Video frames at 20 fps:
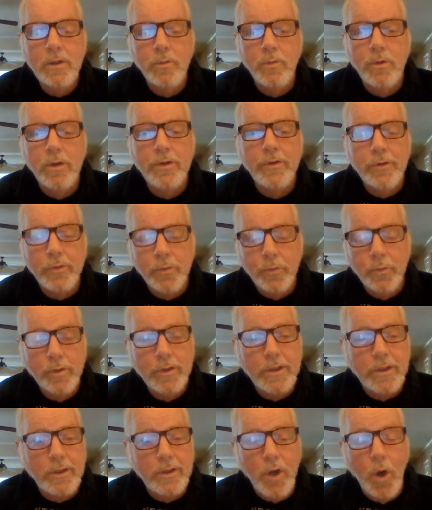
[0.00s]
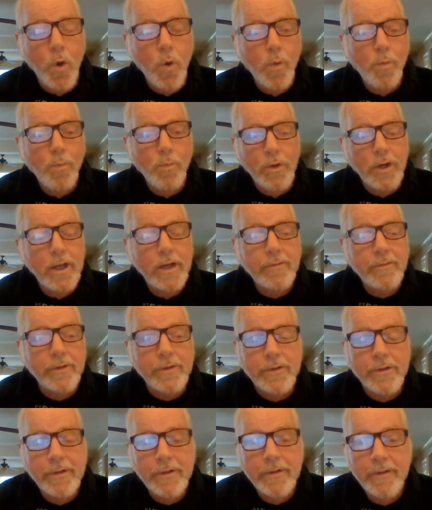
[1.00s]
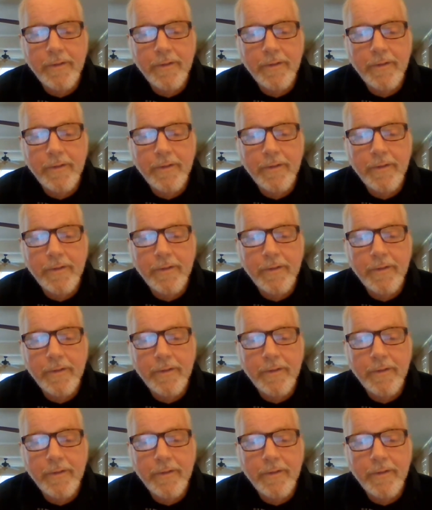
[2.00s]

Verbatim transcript: Whether it's work, home, whatever.